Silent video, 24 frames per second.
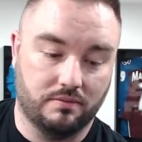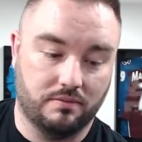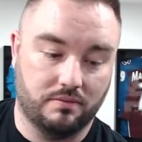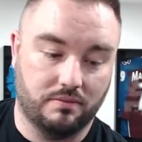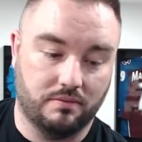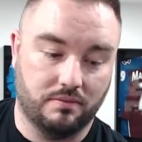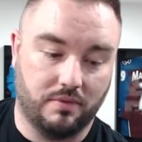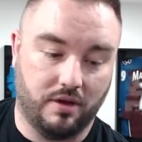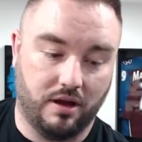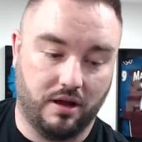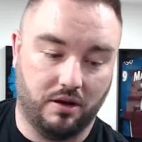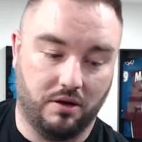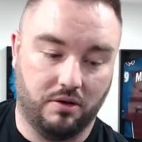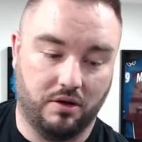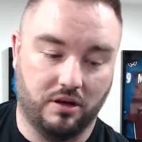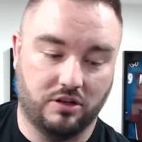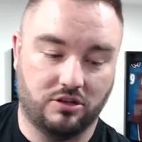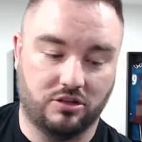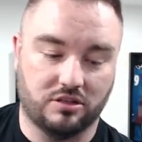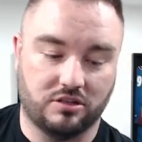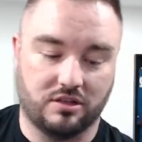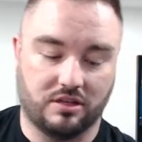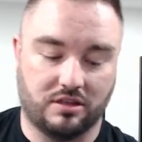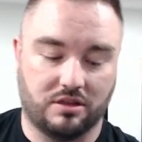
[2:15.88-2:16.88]
Know, it's
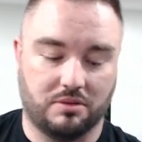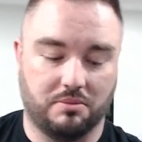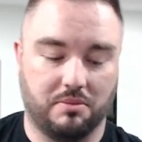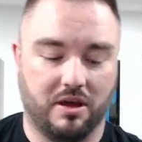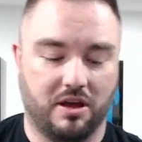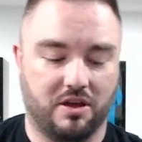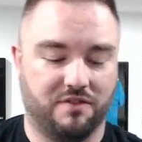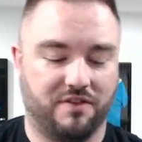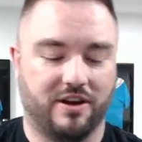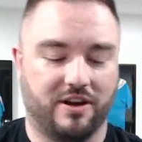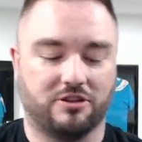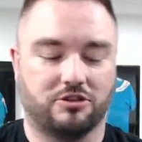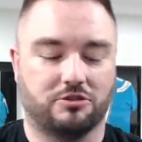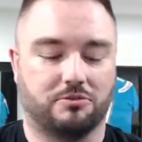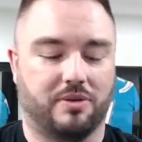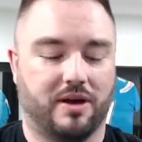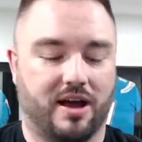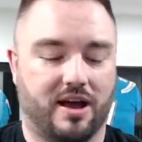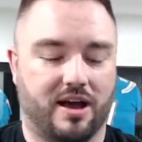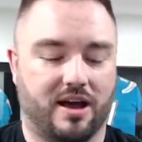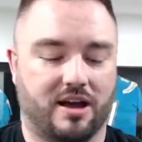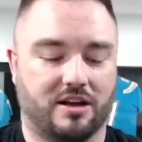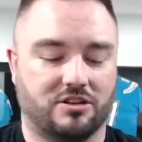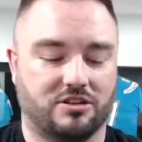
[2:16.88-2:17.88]
just like the manufactured
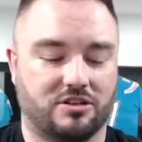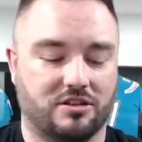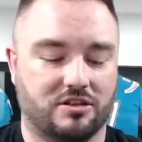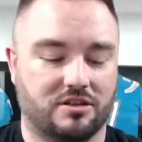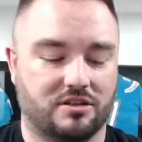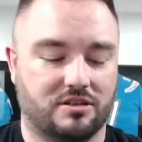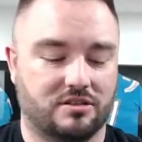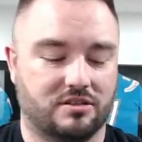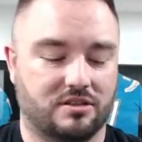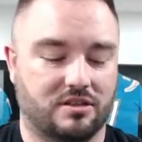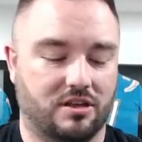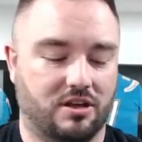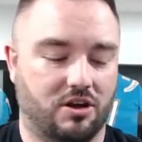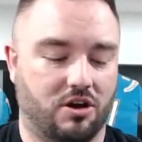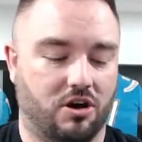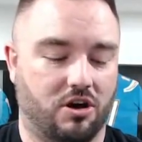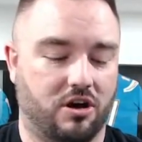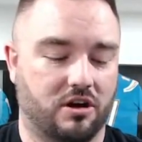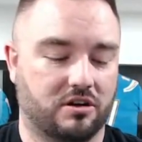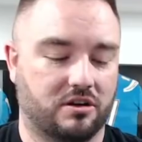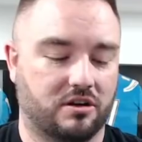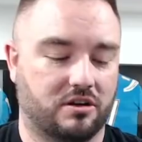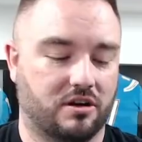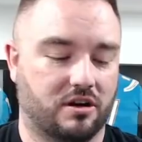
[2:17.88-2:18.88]
patches, the
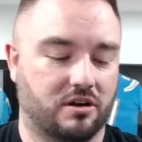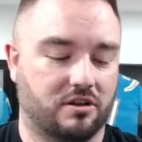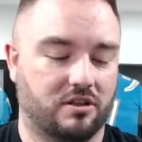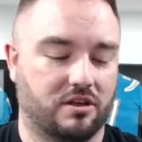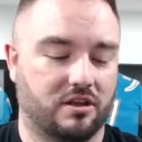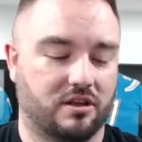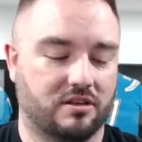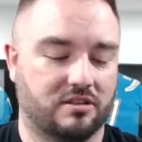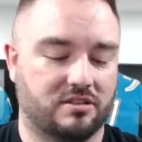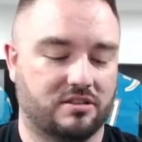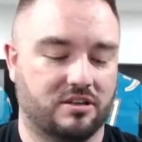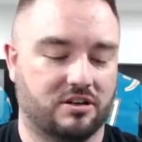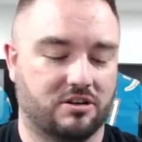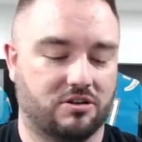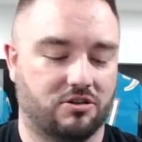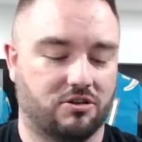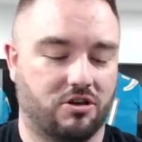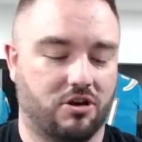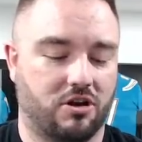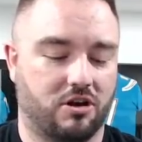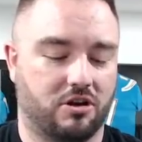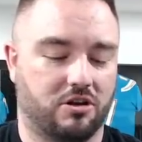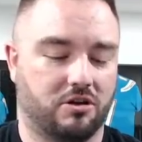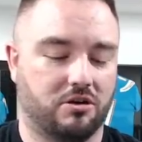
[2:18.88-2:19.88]
on the sticker
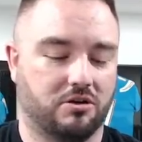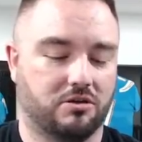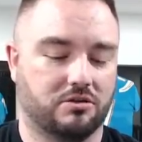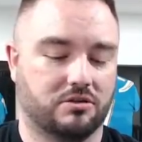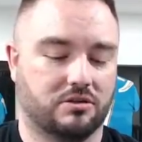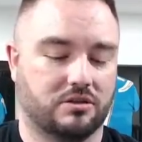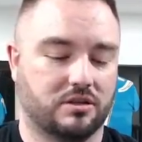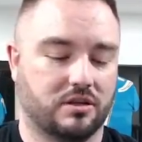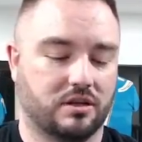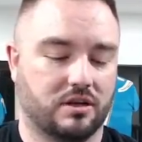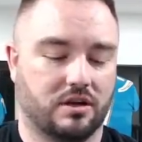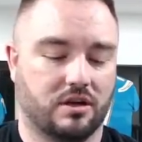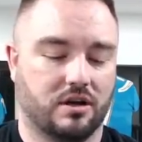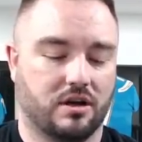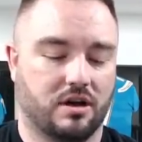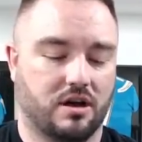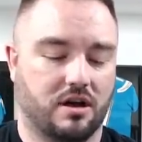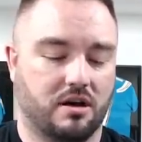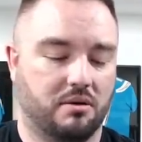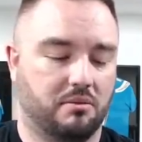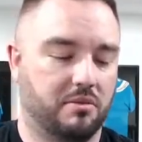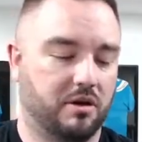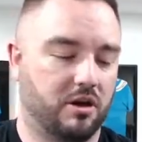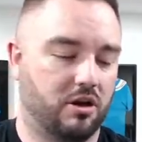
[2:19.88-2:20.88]
autos.
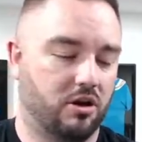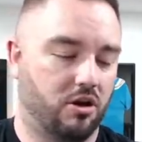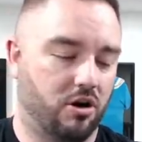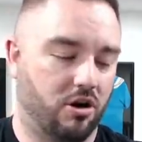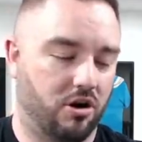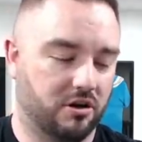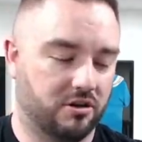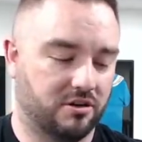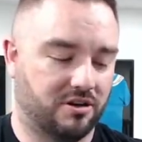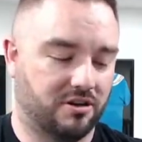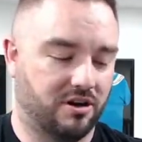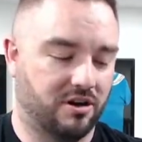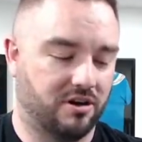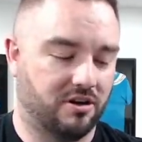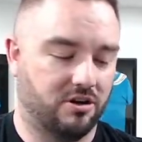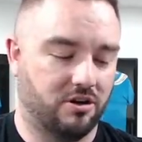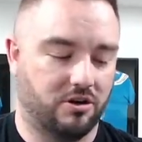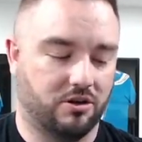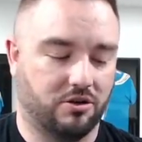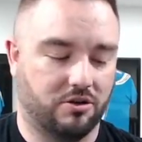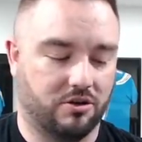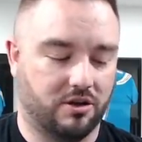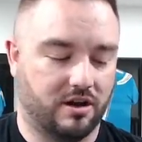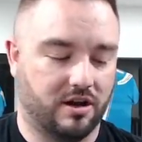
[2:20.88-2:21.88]
I'm a big on card
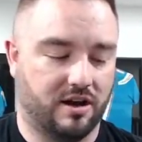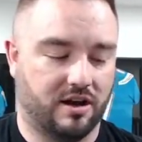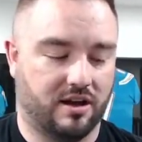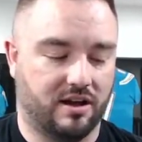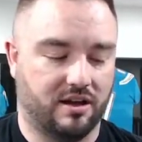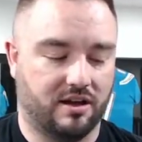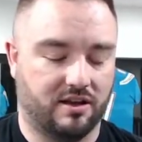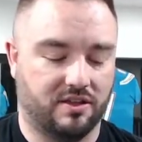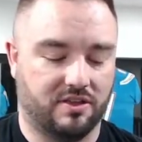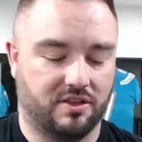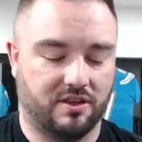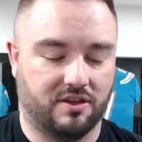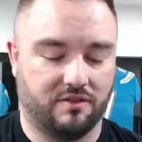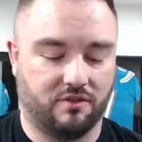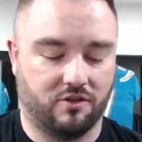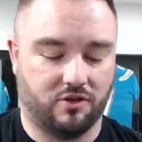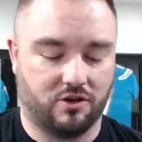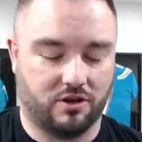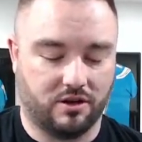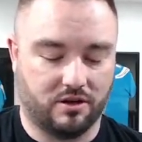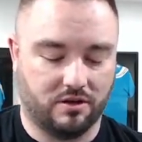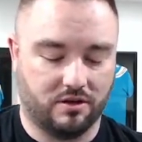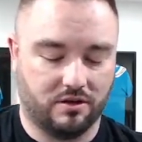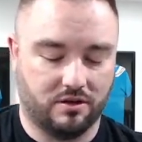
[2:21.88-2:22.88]
auto guy. I think if you're
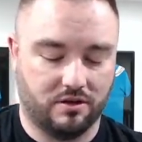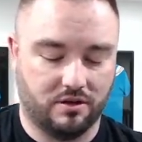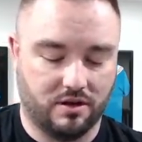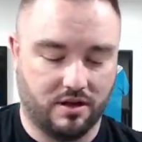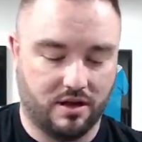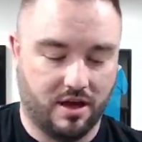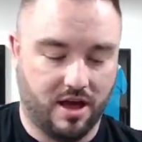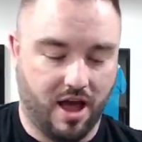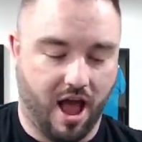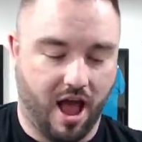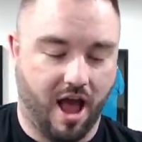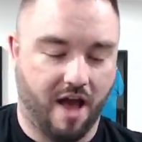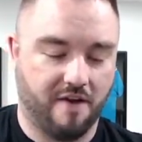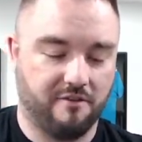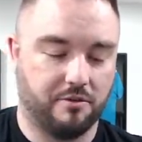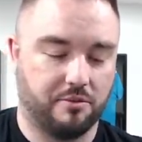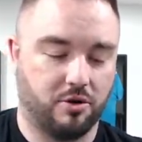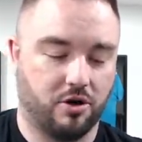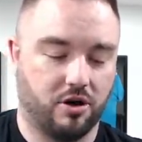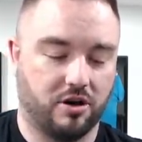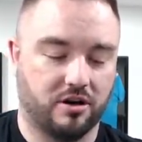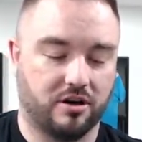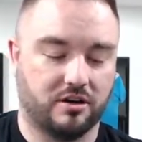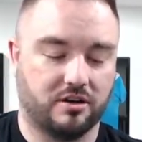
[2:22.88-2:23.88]
gonna have a
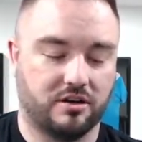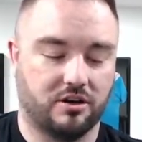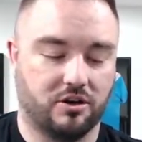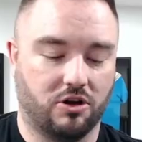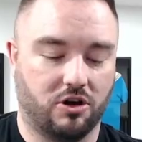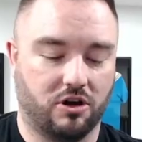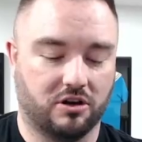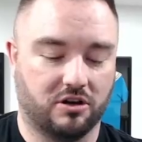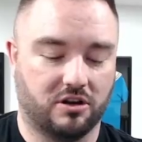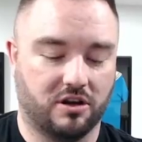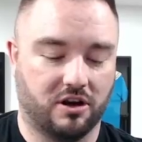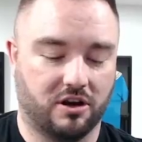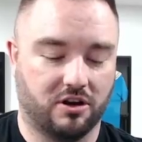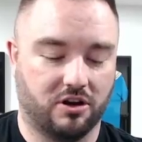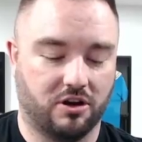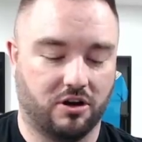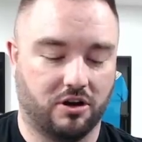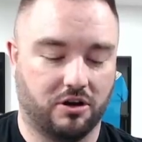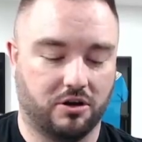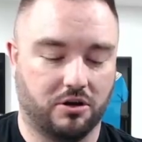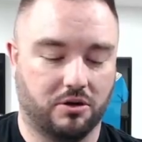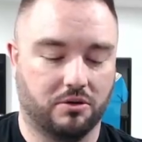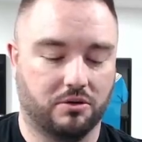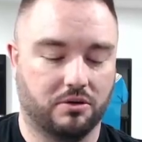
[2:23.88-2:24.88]
product, an on card
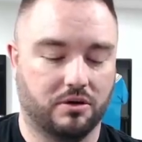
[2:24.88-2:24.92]
auto,